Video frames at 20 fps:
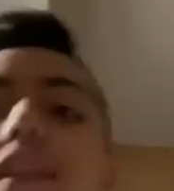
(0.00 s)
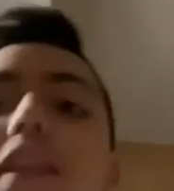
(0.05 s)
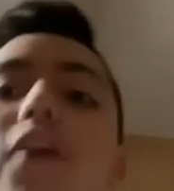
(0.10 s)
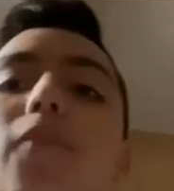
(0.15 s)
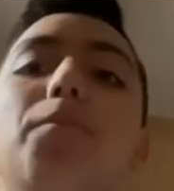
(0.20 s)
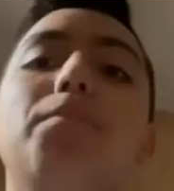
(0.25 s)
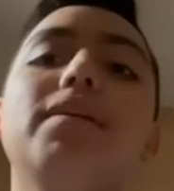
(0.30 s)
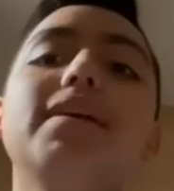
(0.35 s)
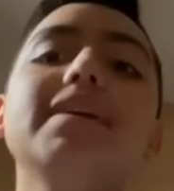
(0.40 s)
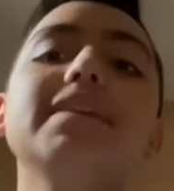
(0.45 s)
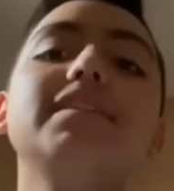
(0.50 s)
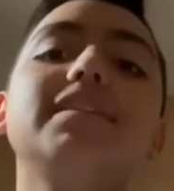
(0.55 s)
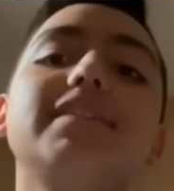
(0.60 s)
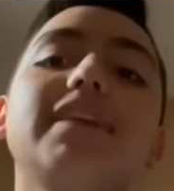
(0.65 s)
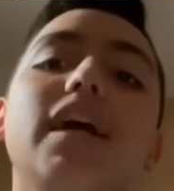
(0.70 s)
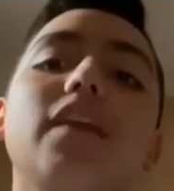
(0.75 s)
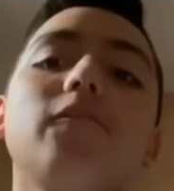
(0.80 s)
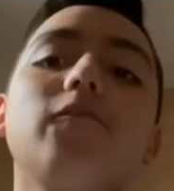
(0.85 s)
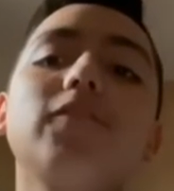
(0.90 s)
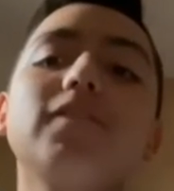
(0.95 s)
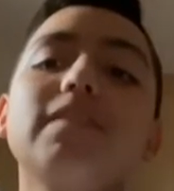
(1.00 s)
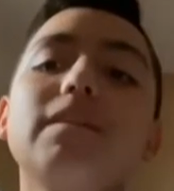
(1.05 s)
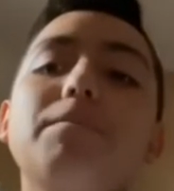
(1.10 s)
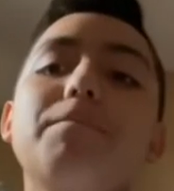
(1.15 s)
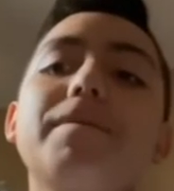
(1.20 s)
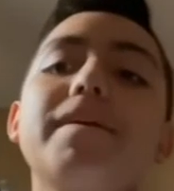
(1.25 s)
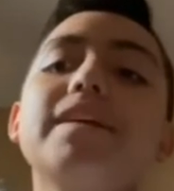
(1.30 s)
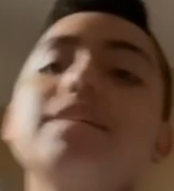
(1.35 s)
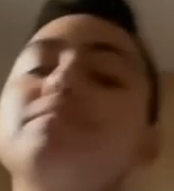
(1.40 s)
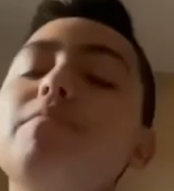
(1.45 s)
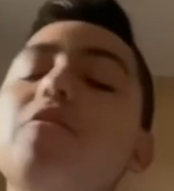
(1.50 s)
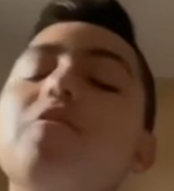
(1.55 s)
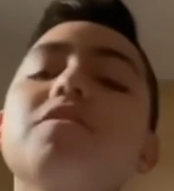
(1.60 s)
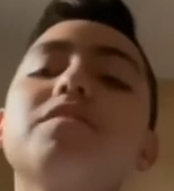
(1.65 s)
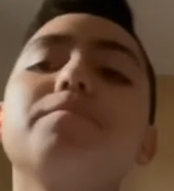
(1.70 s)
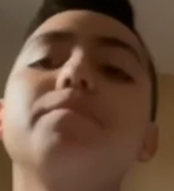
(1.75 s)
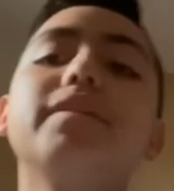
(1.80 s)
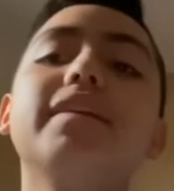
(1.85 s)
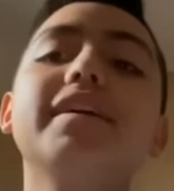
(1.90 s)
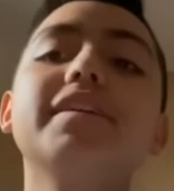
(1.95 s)
please stand for the Peace Builders
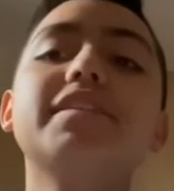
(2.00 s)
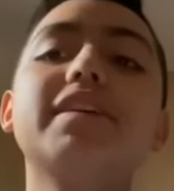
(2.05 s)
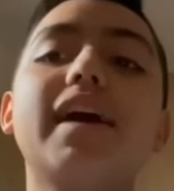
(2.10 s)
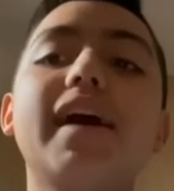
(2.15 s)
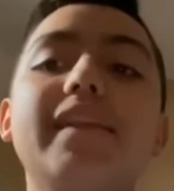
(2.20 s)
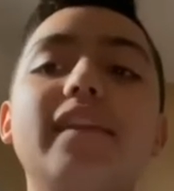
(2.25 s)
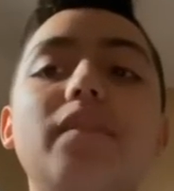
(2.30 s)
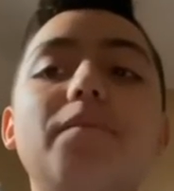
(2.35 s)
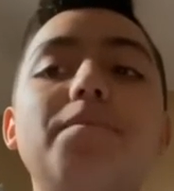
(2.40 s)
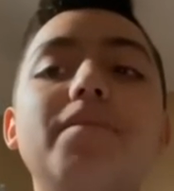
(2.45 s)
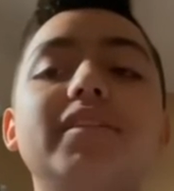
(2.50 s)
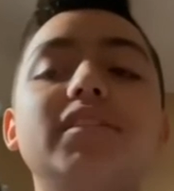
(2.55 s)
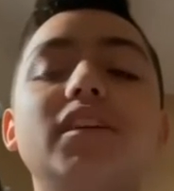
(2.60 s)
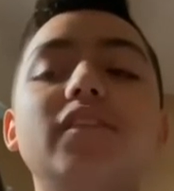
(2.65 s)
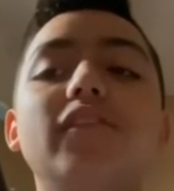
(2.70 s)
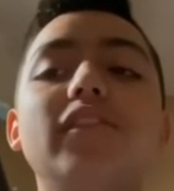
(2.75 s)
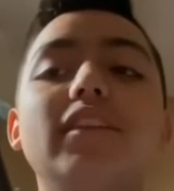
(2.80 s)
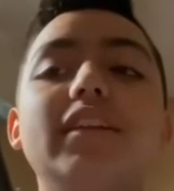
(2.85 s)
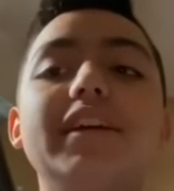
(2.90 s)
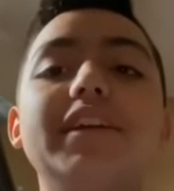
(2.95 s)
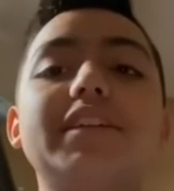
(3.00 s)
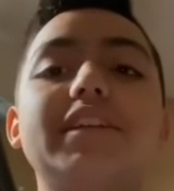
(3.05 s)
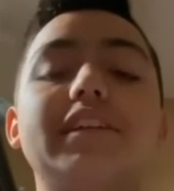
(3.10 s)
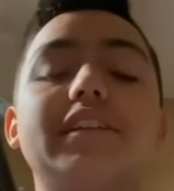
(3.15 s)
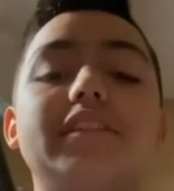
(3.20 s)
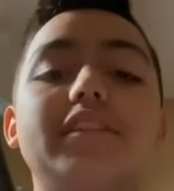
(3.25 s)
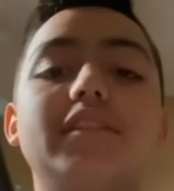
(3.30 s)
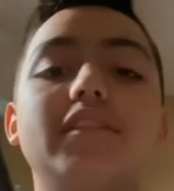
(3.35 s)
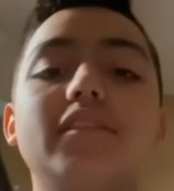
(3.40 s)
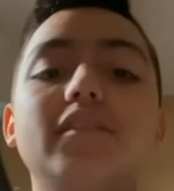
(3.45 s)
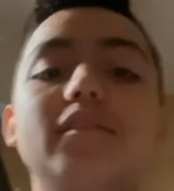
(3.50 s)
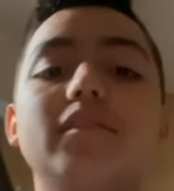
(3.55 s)
Pledge and the Pledge of Allegiance.